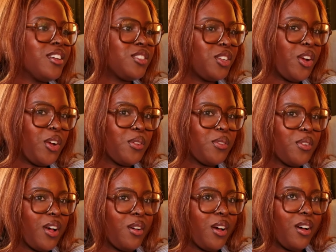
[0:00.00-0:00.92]
So
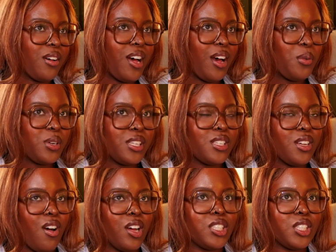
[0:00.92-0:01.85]
I wanted
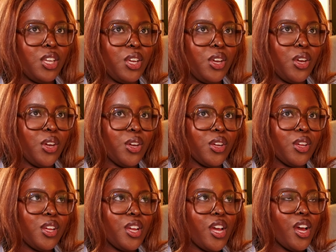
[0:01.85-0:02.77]
to ask you
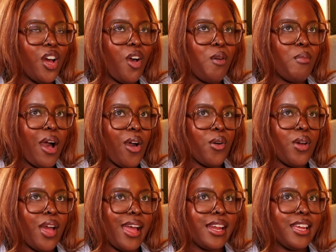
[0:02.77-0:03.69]

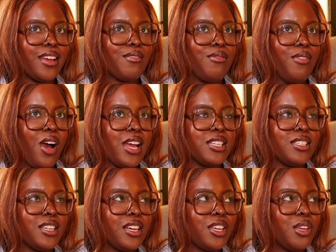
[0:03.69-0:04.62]
about any
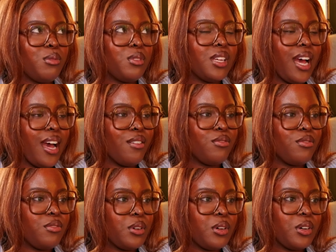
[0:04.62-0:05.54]
advice that you would have
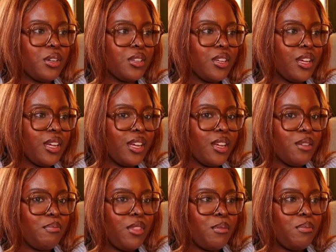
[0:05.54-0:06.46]
for
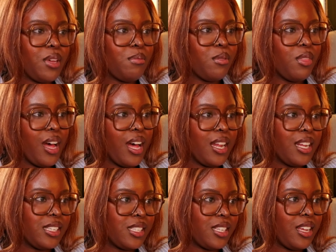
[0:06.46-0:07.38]
the people that are
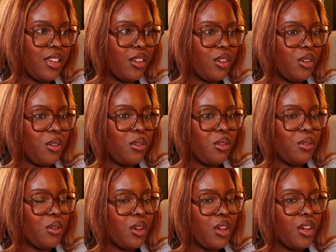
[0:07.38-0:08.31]
listening
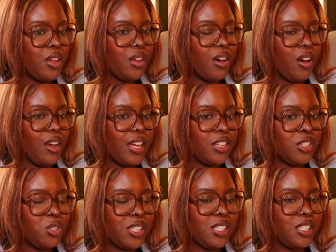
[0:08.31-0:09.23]
who are
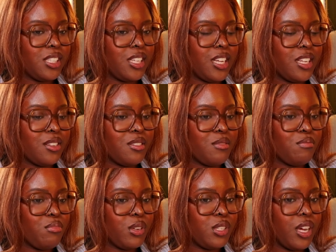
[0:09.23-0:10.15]
interested
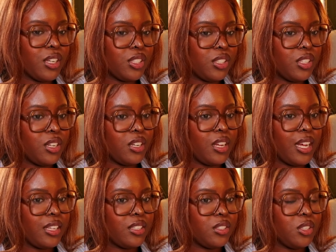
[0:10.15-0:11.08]
in production
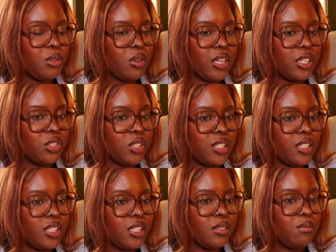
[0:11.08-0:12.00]
and who are
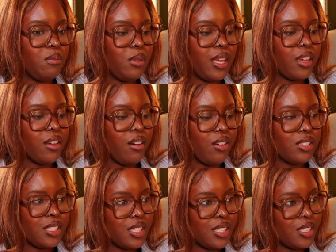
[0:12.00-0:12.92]
interested in being
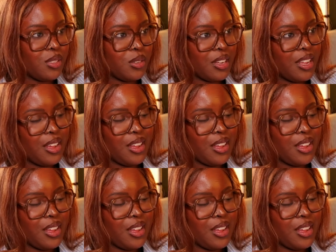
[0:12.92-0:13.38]
artists.